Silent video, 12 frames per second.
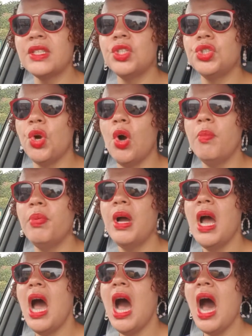job,
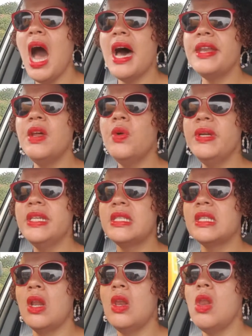I
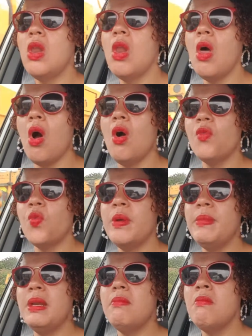noticed a lot of
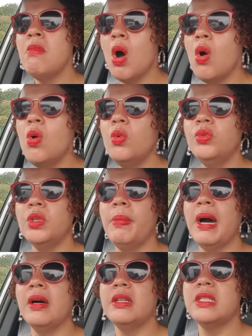women moaned
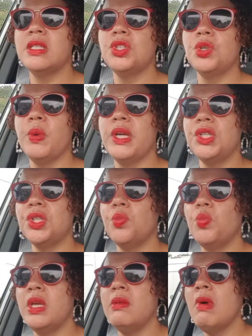about the
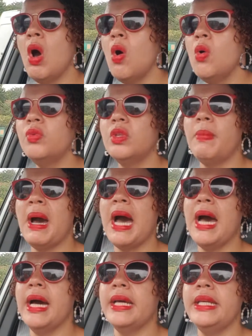situation. We moaned
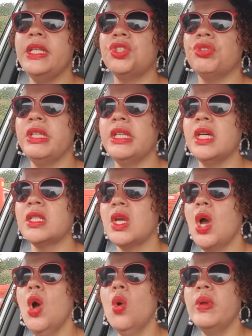about how they treated us.
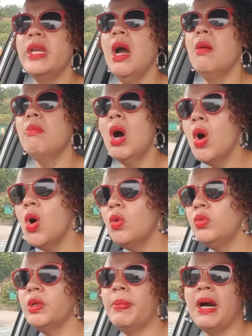We
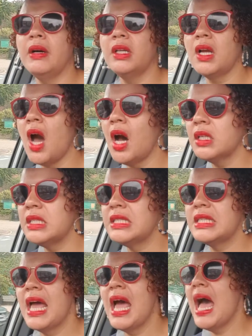moaned about the
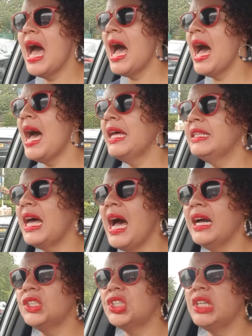cuts. And
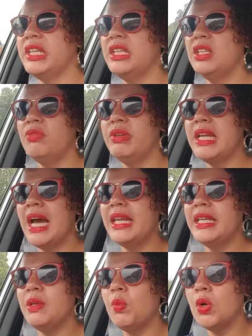actually the
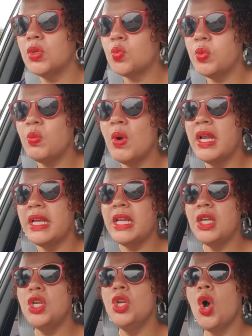reality was we weren't
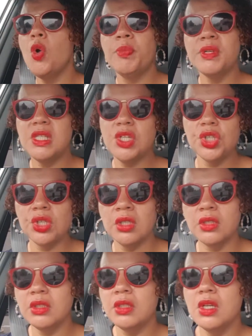in no
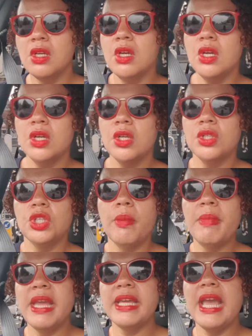position to
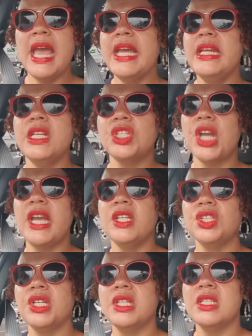make any
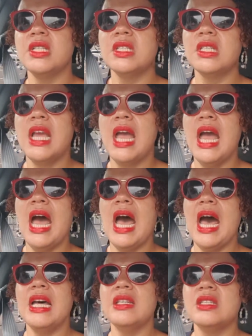changes.
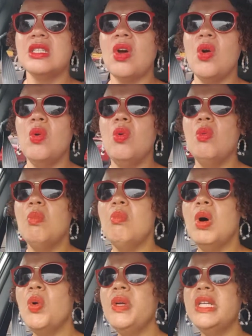And so
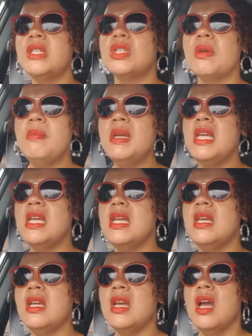moaning, to
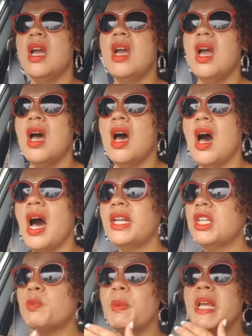me, I
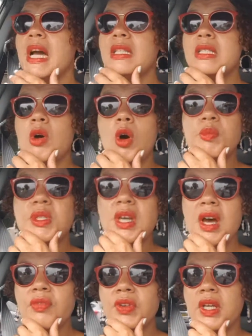just began to
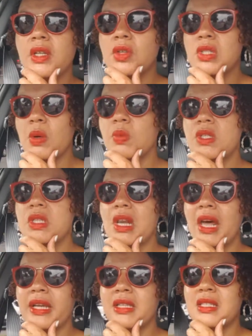observe it, because I was
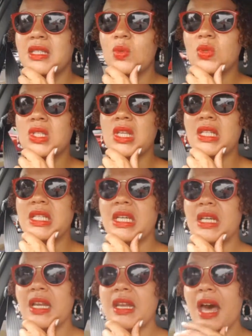like still
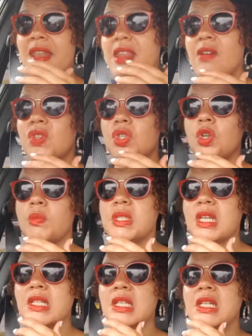studying. I never stopped
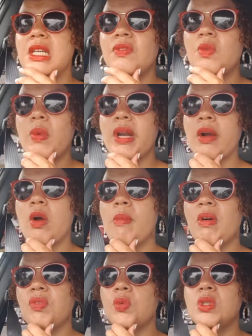studying, even when I got
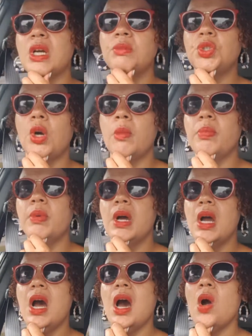my full-time job.
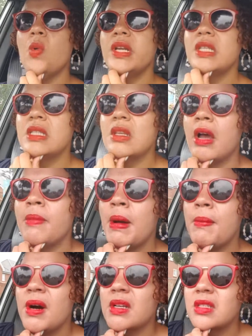I went and started my
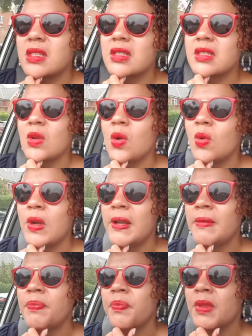master's. So
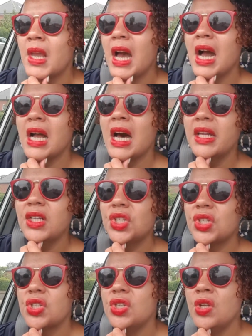I kind of
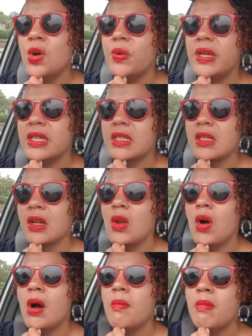just noticed a
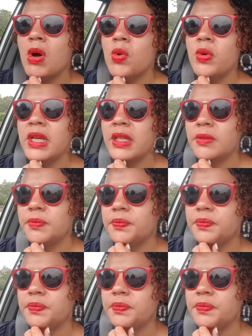lot of moaning.